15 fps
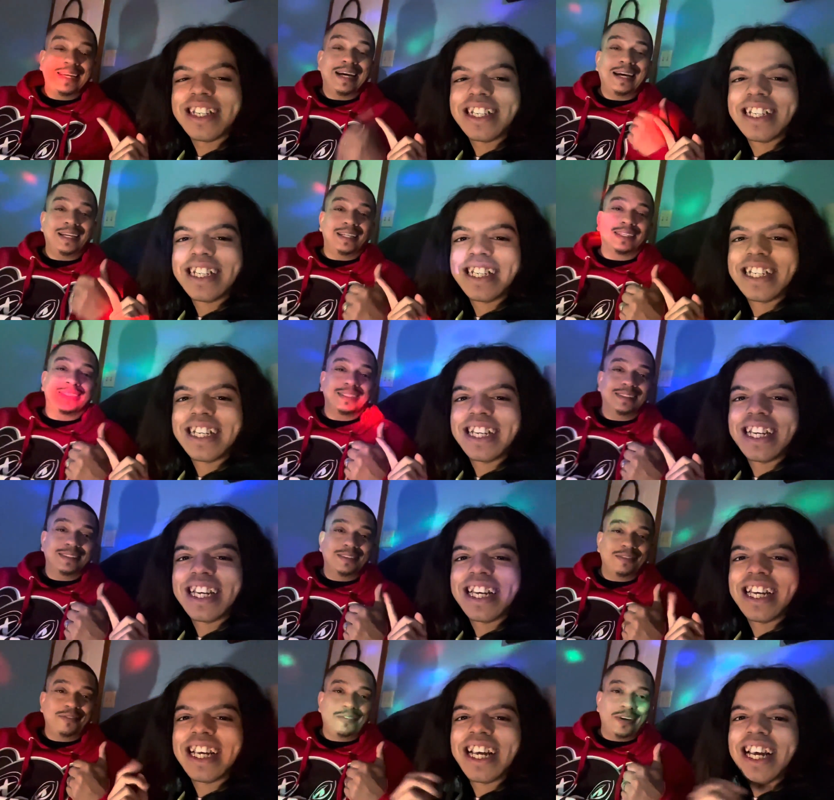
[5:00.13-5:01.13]
Speaker 1: I liked it.
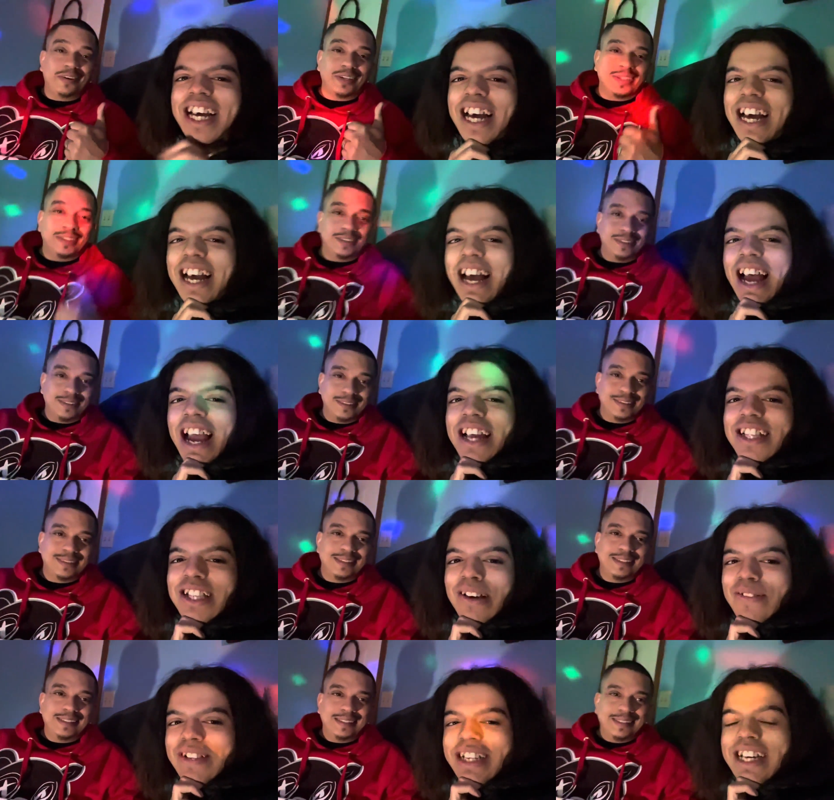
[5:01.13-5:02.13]
Very good. I
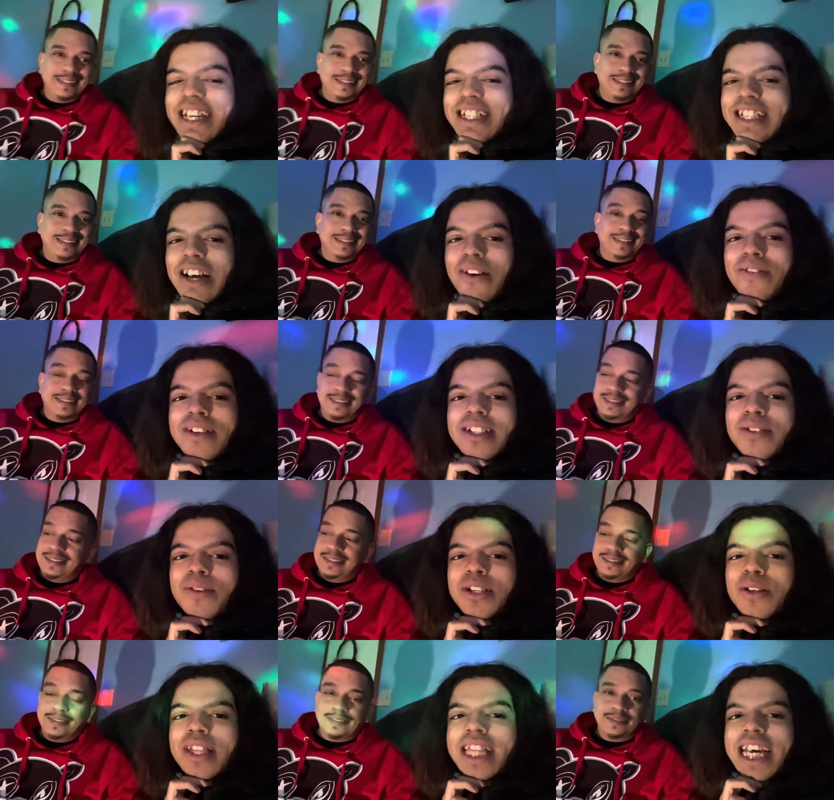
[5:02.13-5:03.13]
loved it. Tell us what
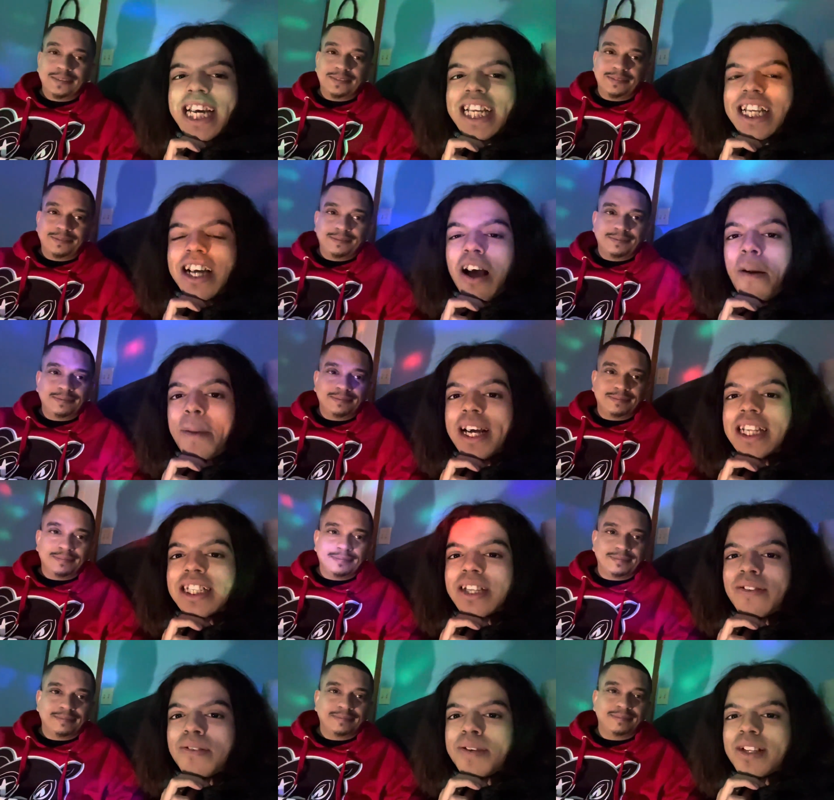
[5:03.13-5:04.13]
you think in the comments
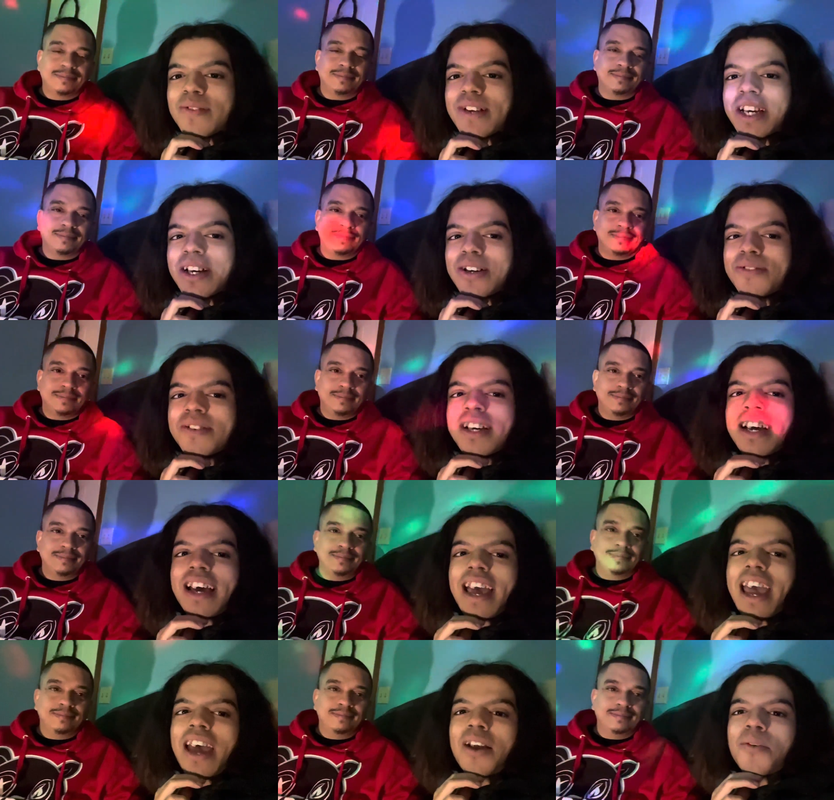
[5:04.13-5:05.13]
of the music video
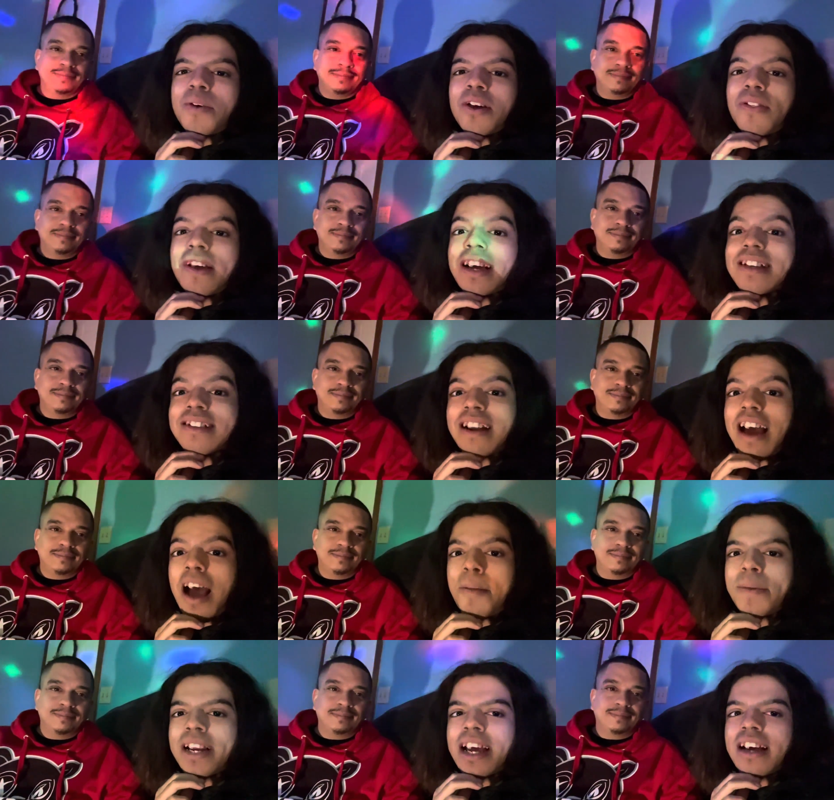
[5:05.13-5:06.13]
and what you think is going to
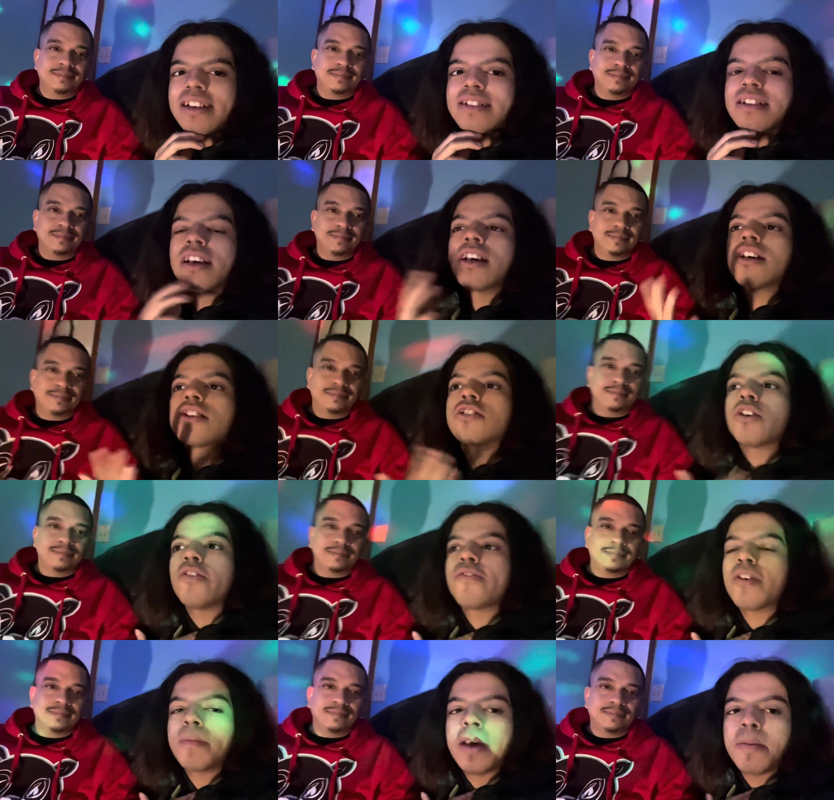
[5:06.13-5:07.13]
happen next. So
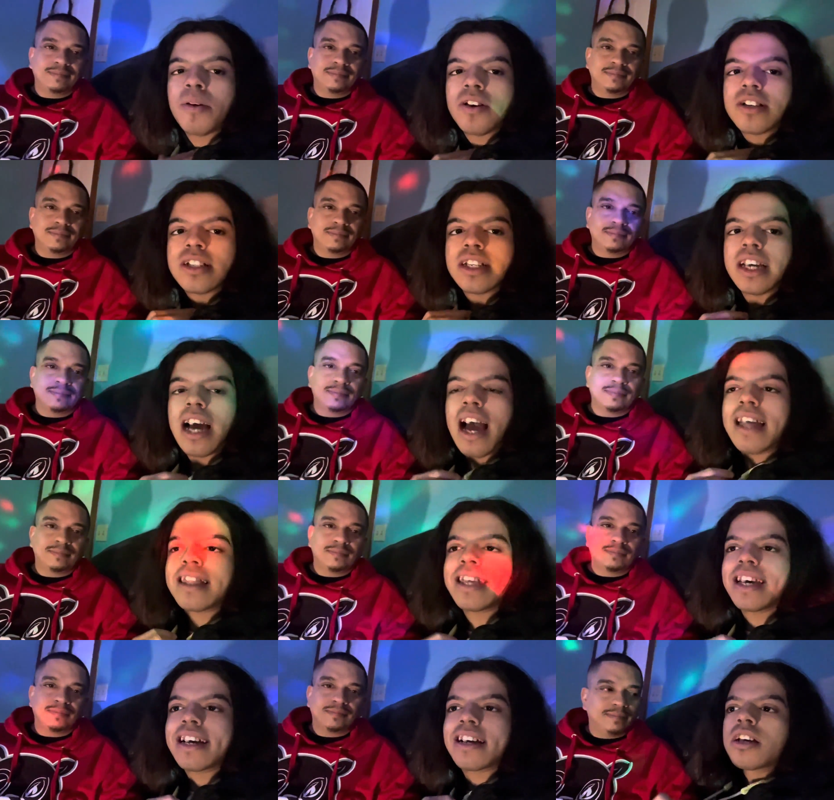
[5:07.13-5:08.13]
for me personally, I
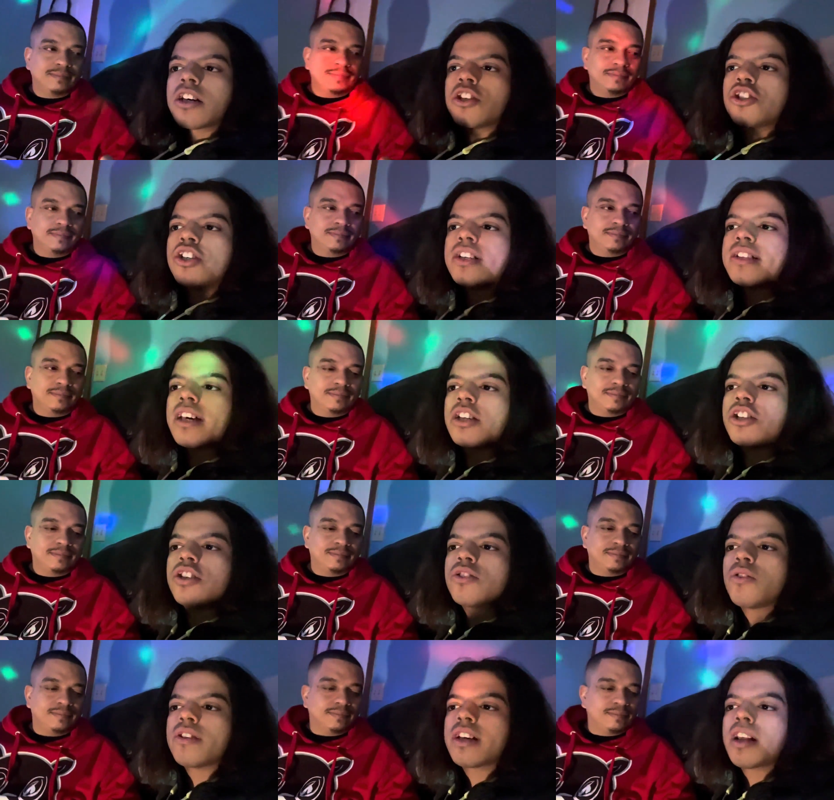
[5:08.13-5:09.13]
think, because she said she's
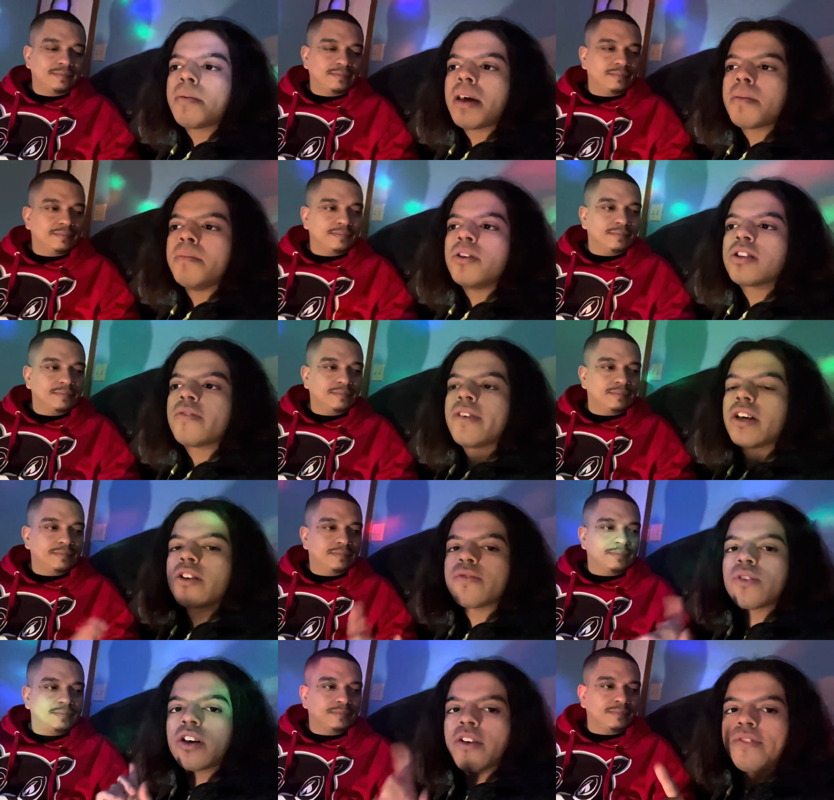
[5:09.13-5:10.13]
only going to make music videos
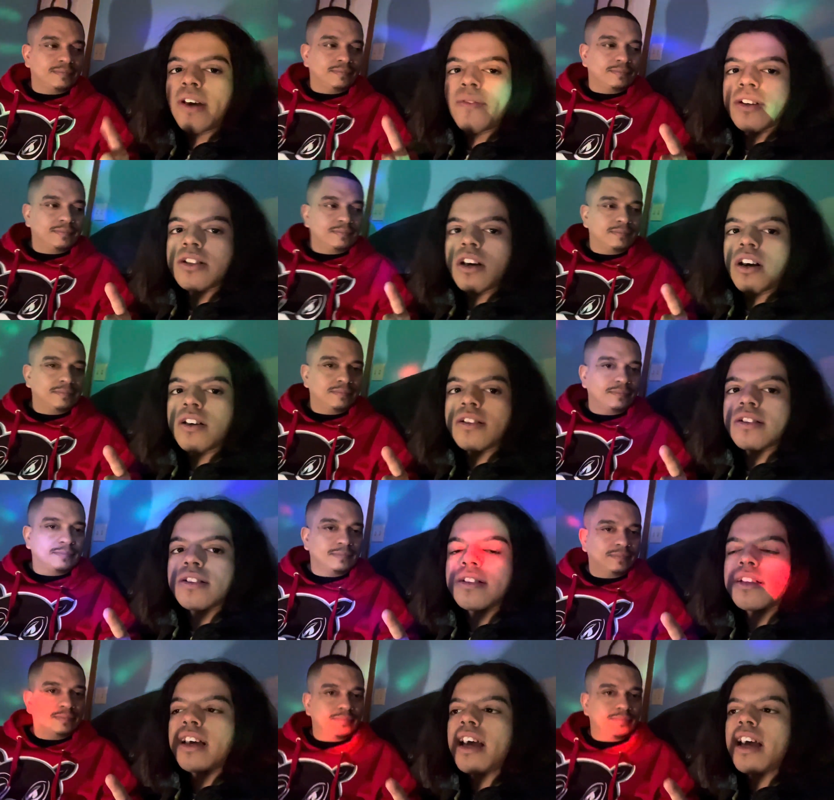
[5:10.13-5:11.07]
for her favorite songs.